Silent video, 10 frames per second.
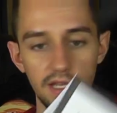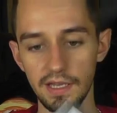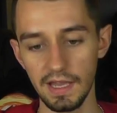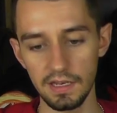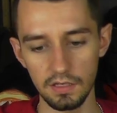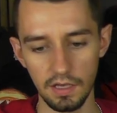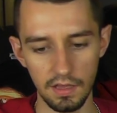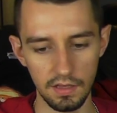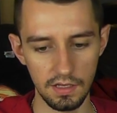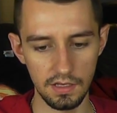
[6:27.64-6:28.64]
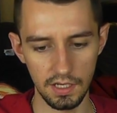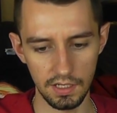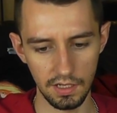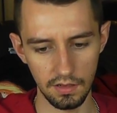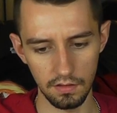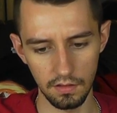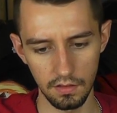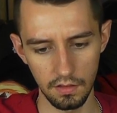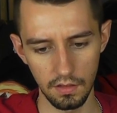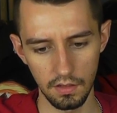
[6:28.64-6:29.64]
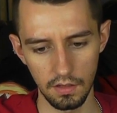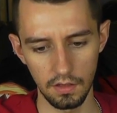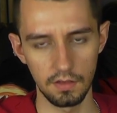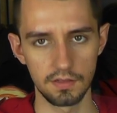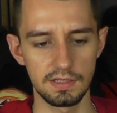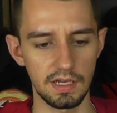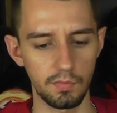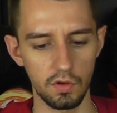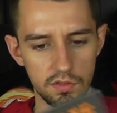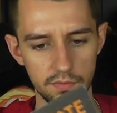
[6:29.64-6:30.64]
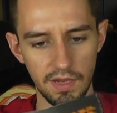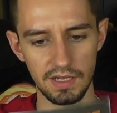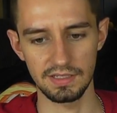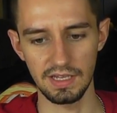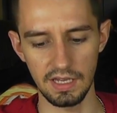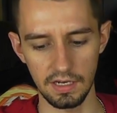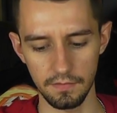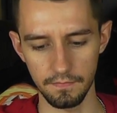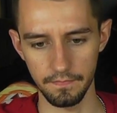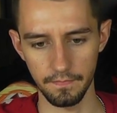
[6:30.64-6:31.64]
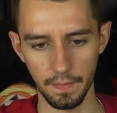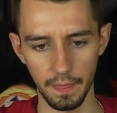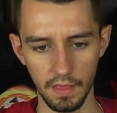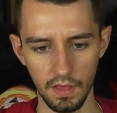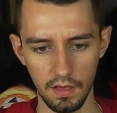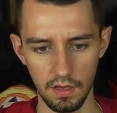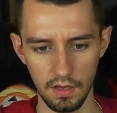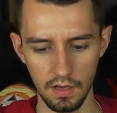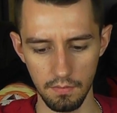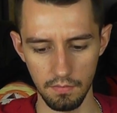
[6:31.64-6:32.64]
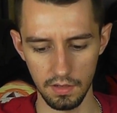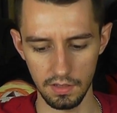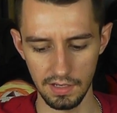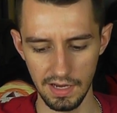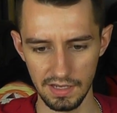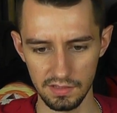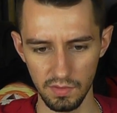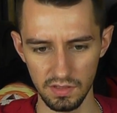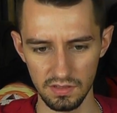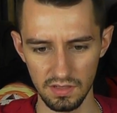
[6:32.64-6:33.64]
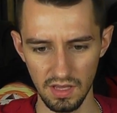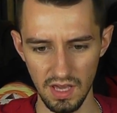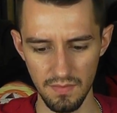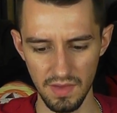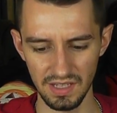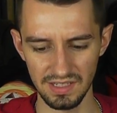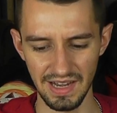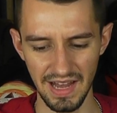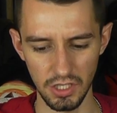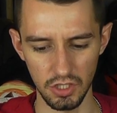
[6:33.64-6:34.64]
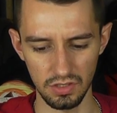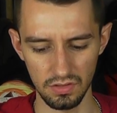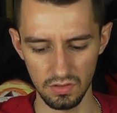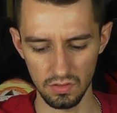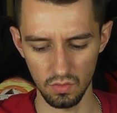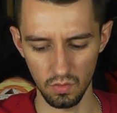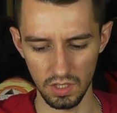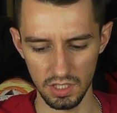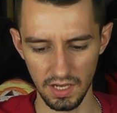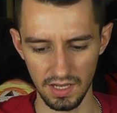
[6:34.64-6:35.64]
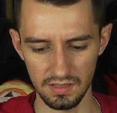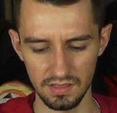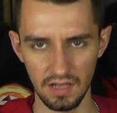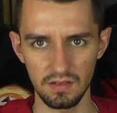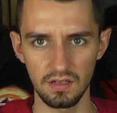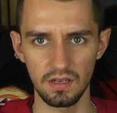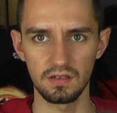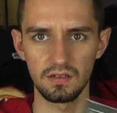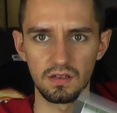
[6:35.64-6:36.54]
again, you get the little ZBox magazine. Next month's theme is Legends, which has Zelda